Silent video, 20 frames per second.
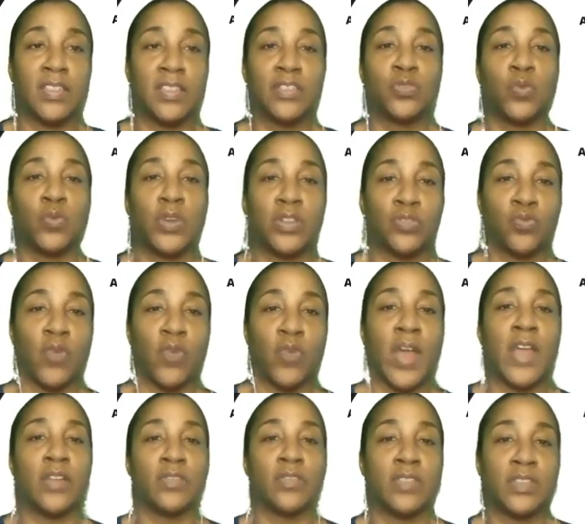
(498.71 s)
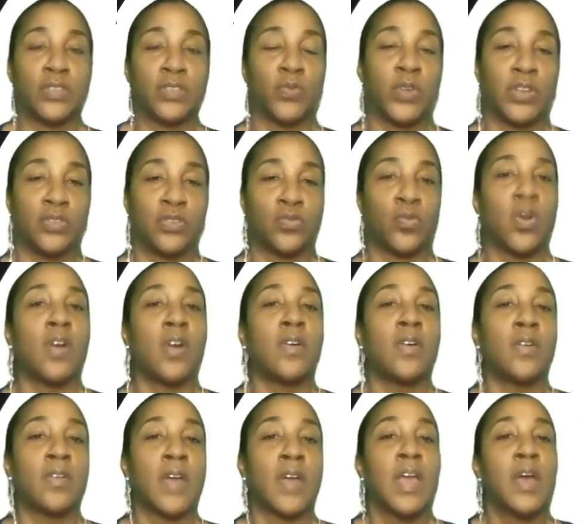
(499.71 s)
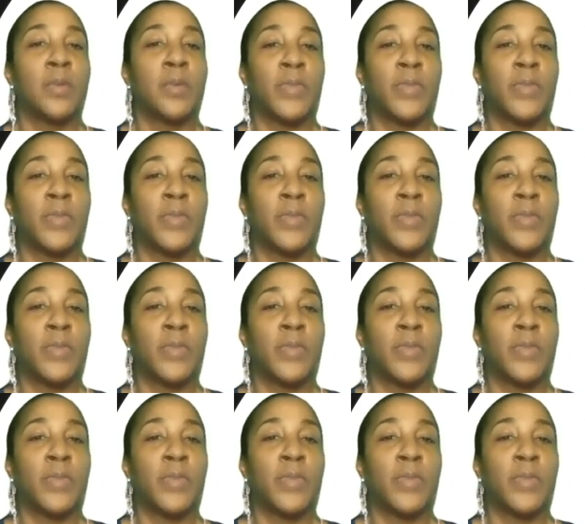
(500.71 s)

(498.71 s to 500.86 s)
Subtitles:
this one is right or this one is wrong,